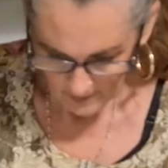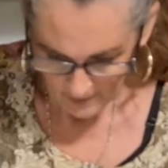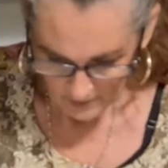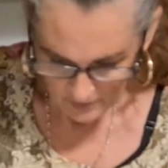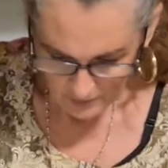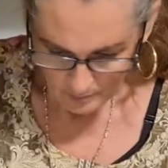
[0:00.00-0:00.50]

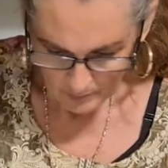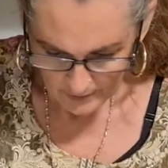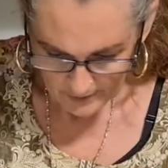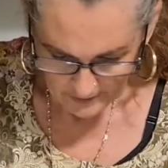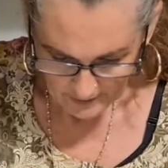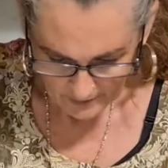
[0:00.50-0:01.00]

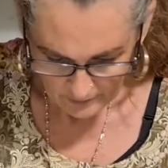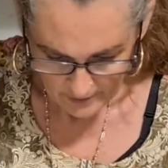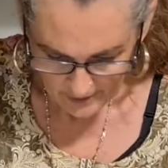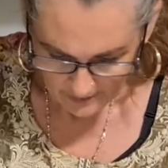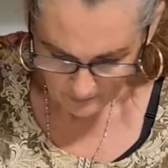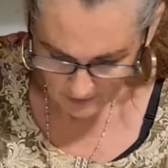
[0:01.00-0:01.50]
Spreading that
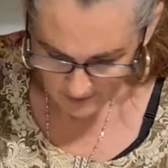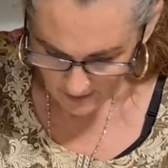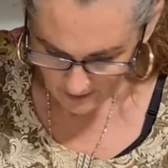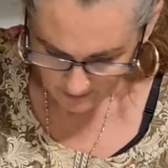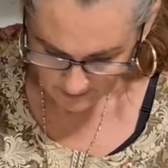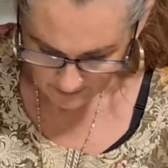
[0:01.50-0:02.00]
around well.